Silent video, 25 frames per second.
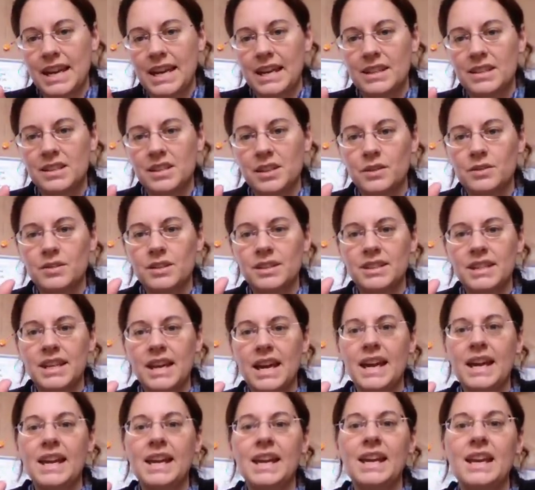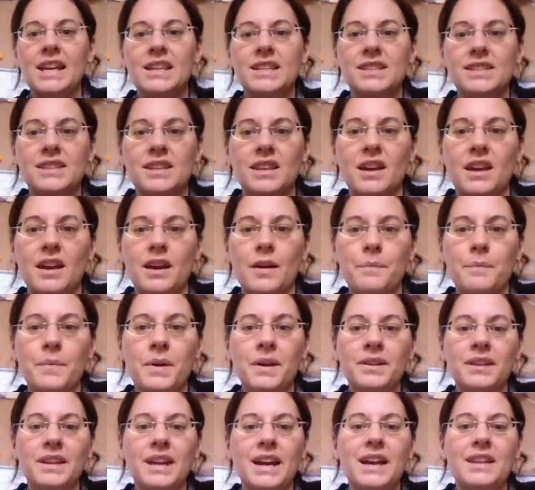So today is the
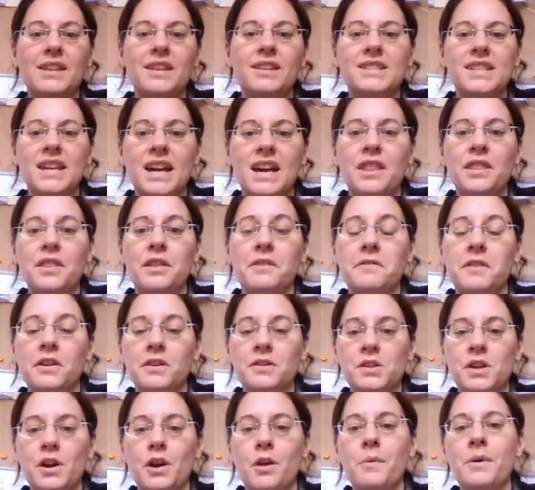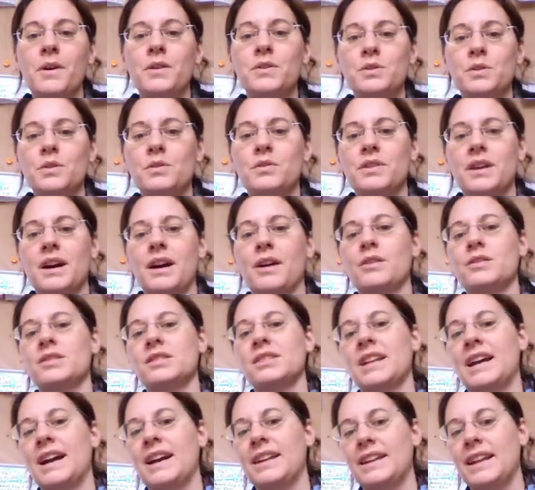Monday the 10th of October
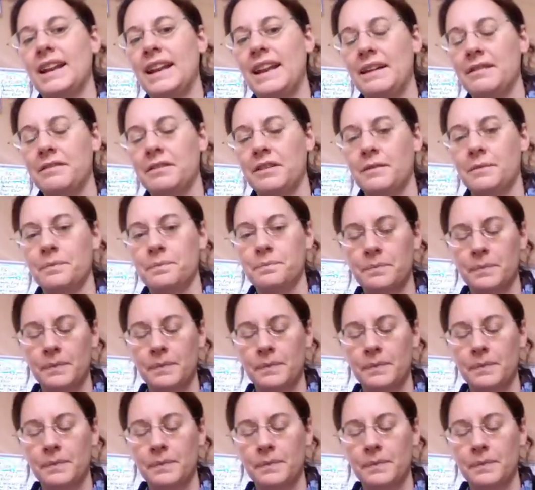2011.